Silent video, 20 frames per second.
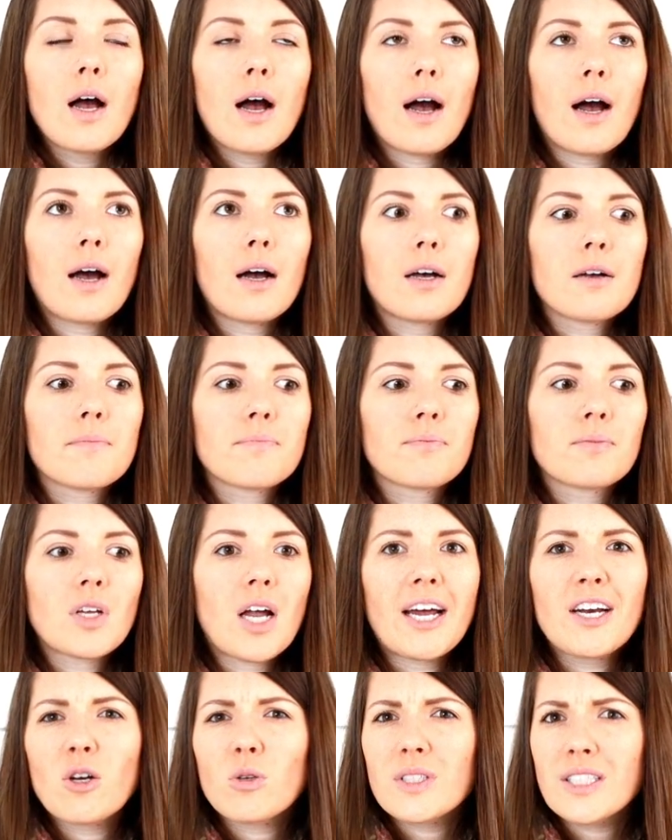
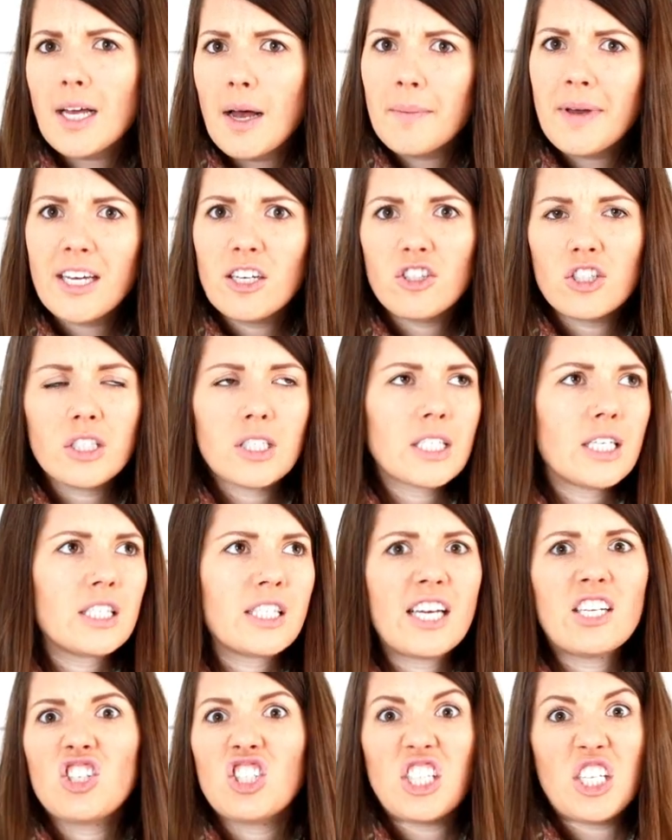I know some
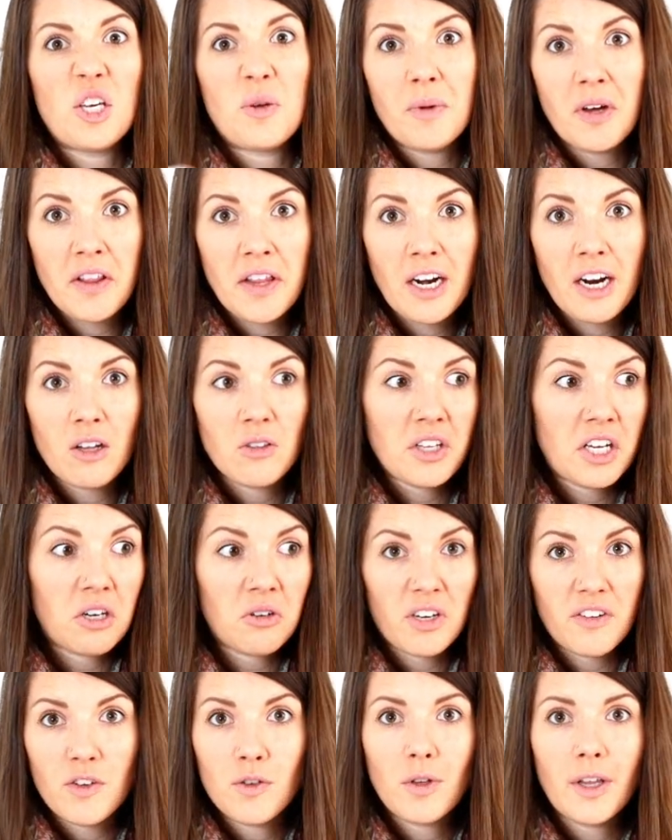agencies, they just email that out. They
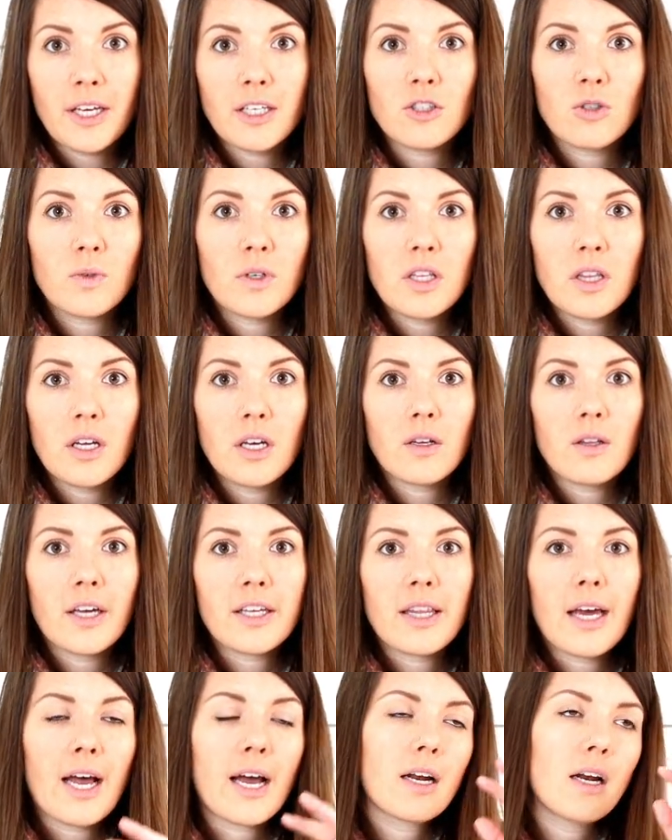don't even like do anything
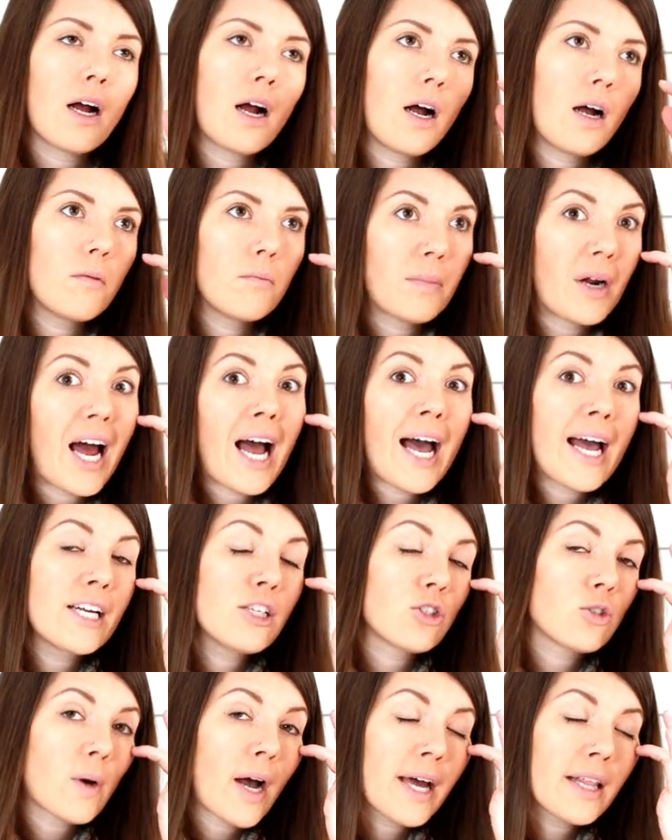like that. But I
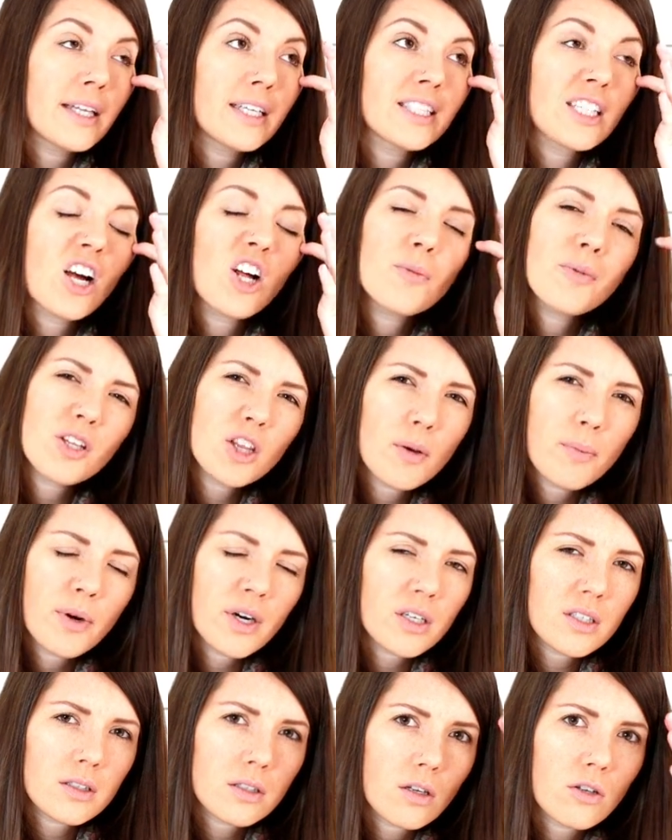do. It's all about
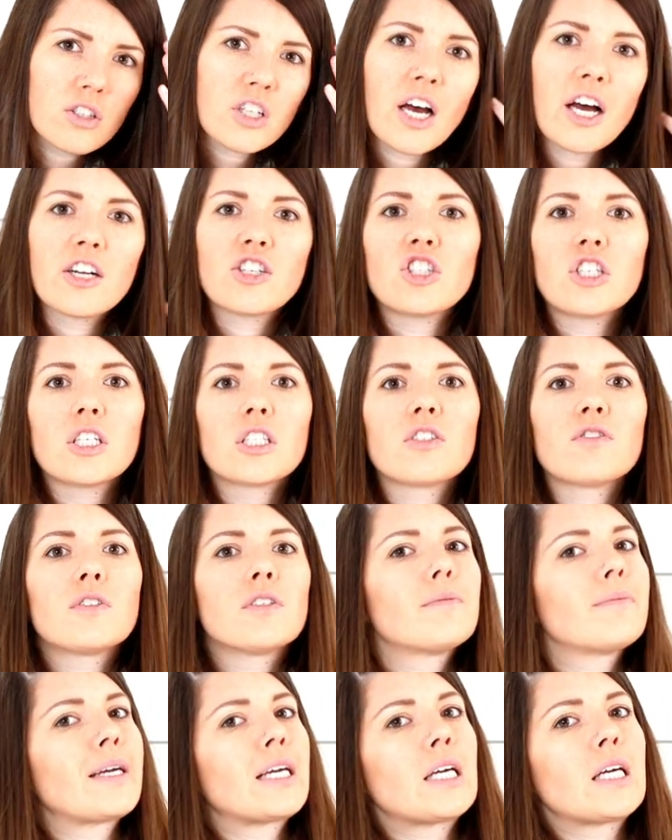the personal touches
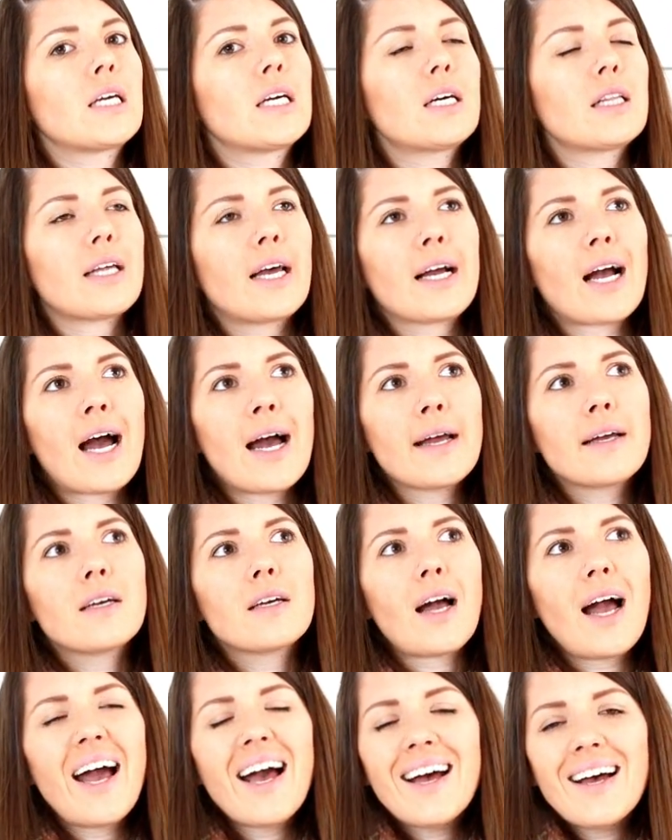for me. Like
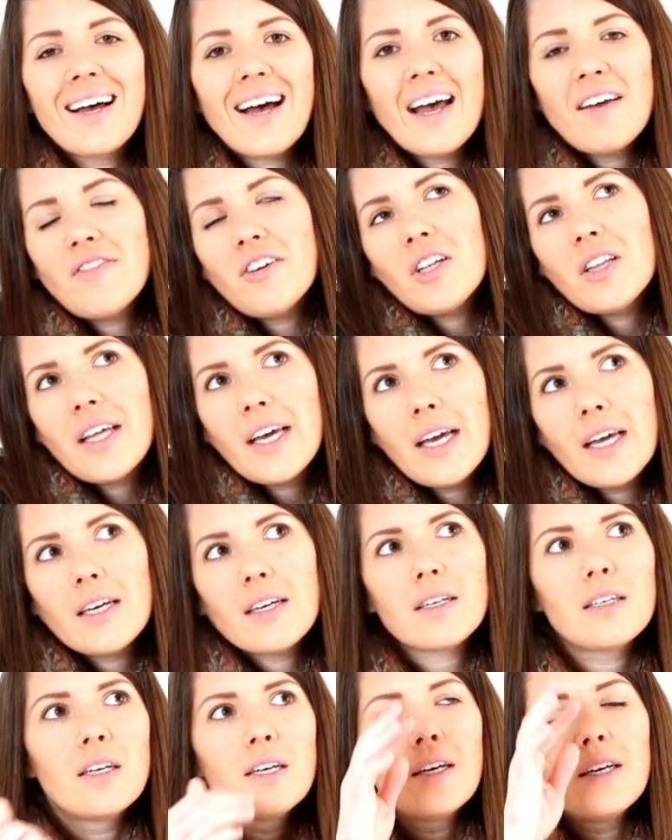I
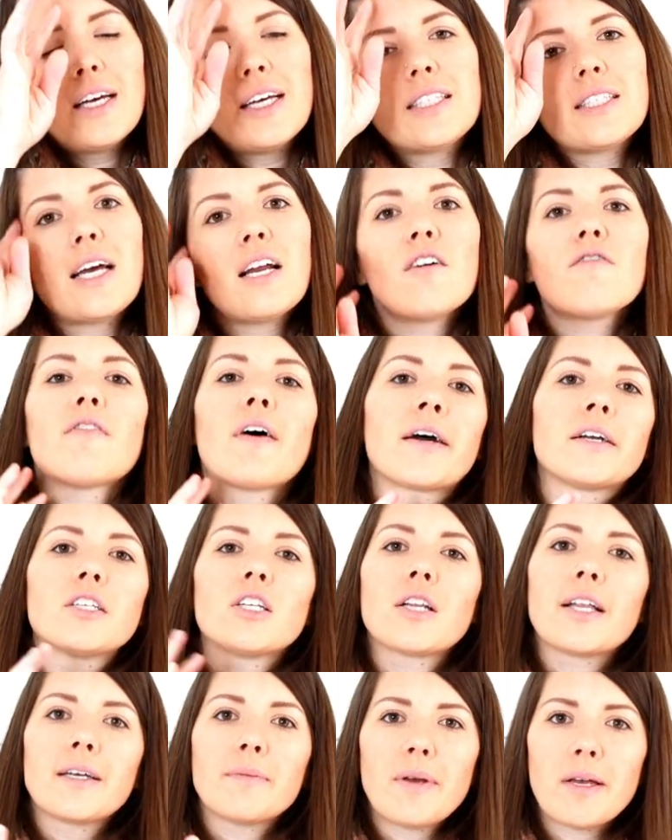feel like it's kind of fun
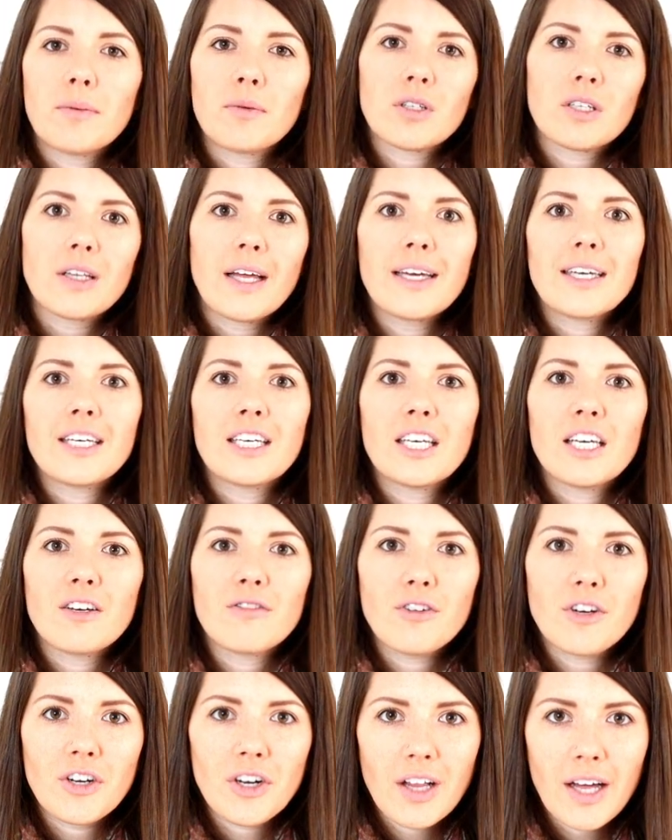to like be able to like
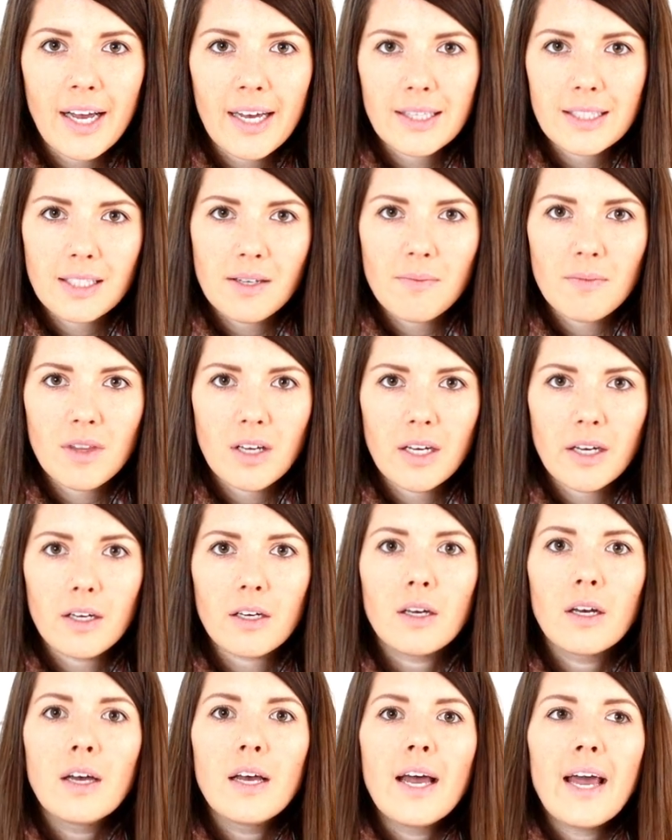give your client something